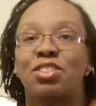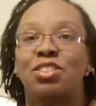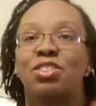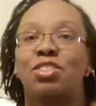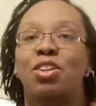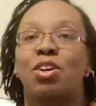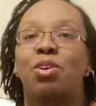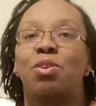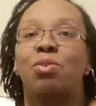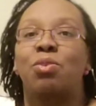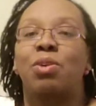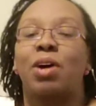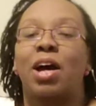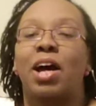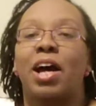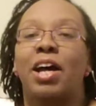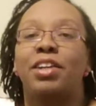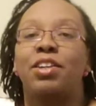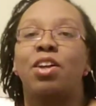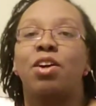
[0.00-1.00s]
So
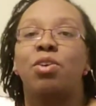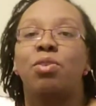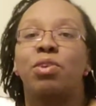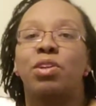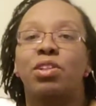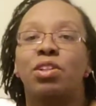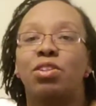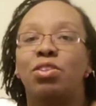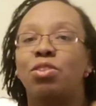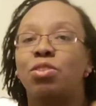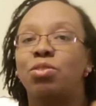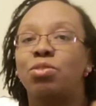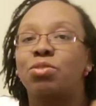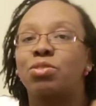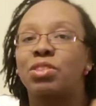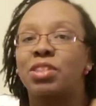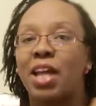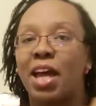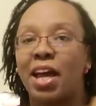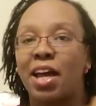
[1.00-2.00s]
I know in the news
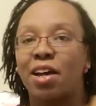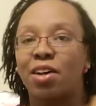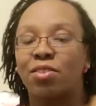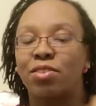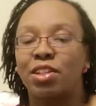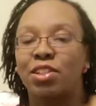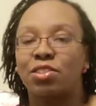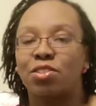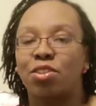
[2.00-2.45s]
now they